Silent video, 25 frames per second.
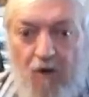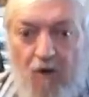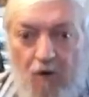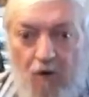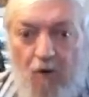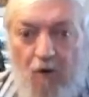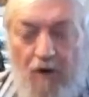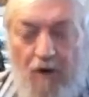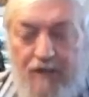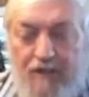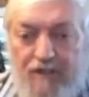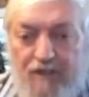
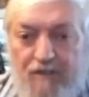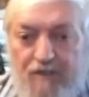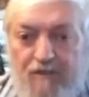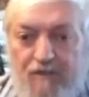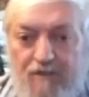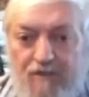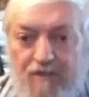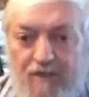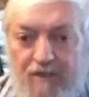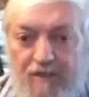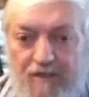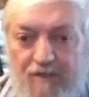always do
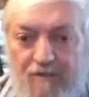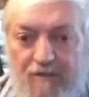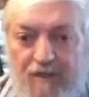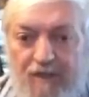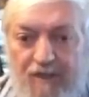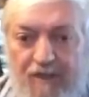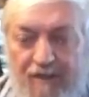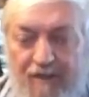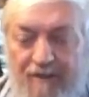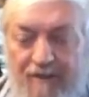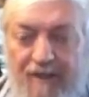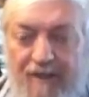so as
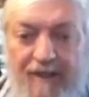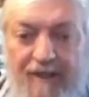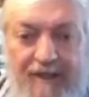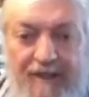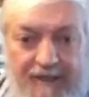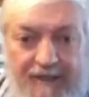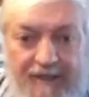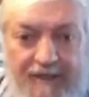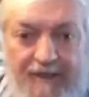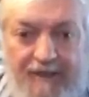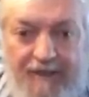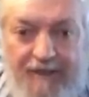well.
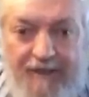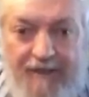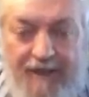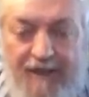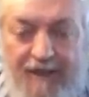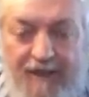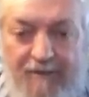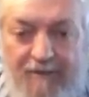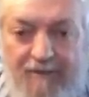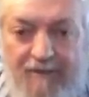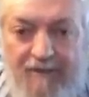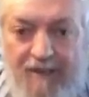
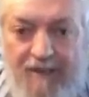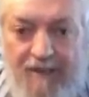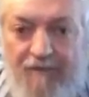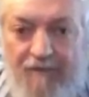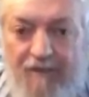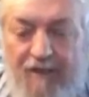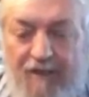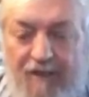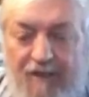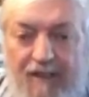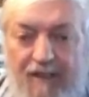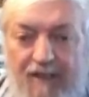They're
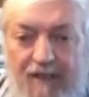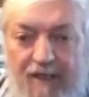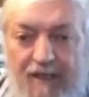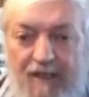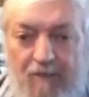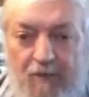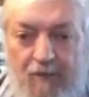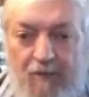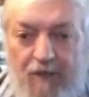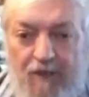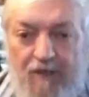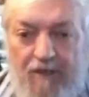definitely going to
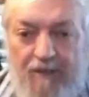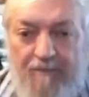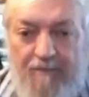work.